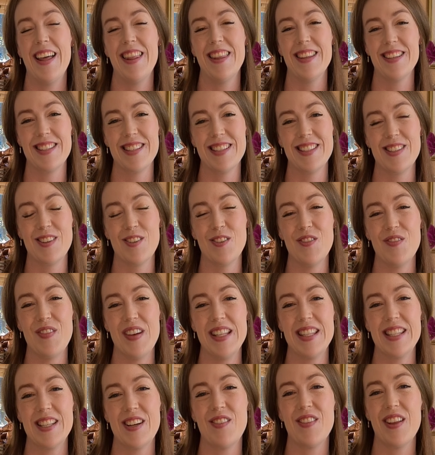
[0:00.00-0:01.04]
This is the
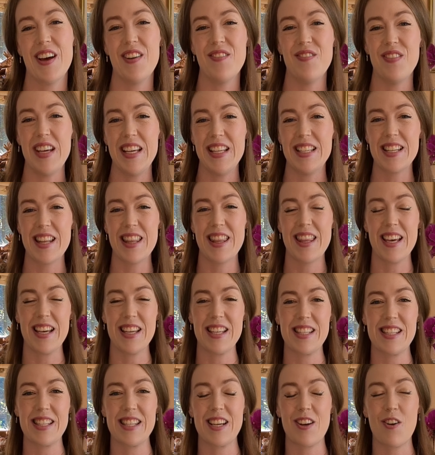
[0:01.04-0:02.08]
homemade syrup that I made.
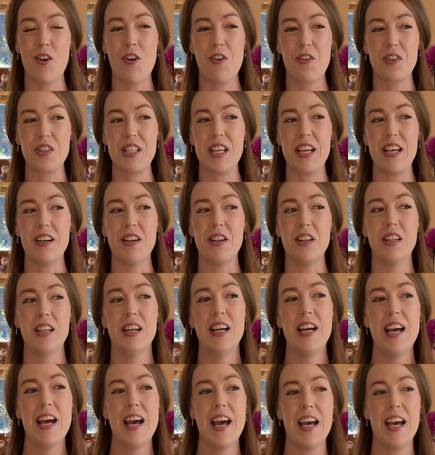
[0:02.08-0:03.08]
This cocktail